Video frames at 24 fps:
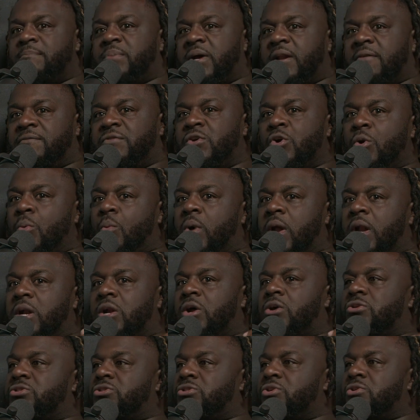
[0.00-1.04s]
But if you're one of
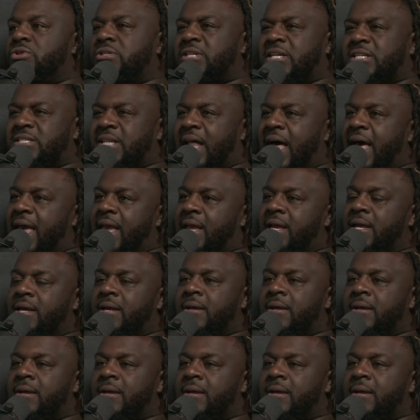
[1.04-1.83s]
those dudes that's like,